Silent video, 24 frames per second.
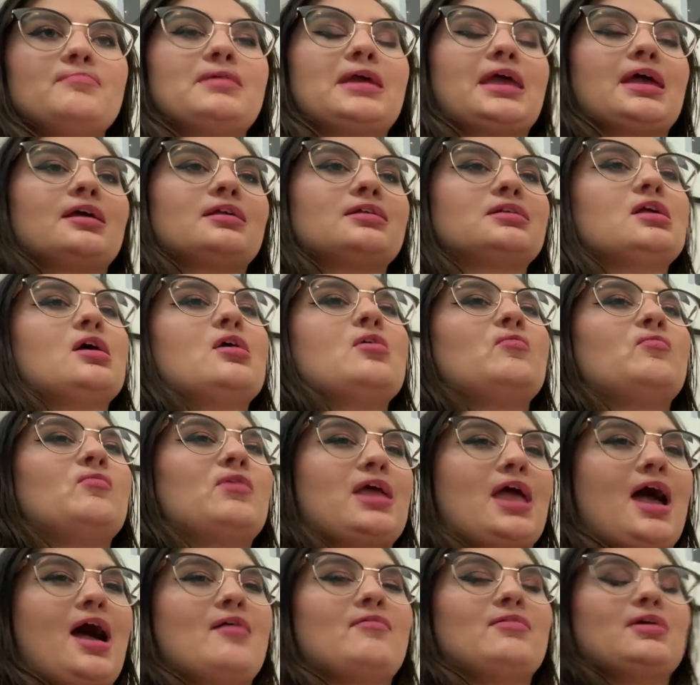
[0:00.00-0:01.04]
because we
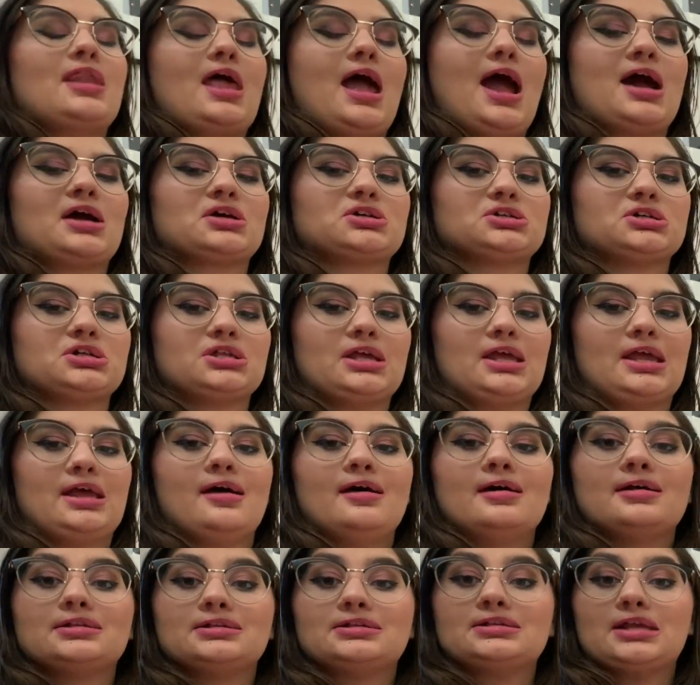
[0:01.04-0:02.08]
haven't actually
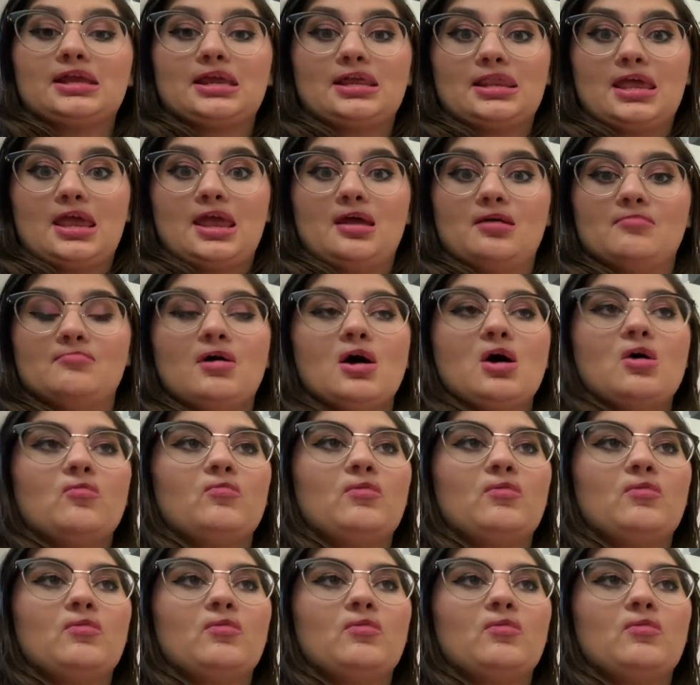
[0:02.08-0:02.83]
seen him.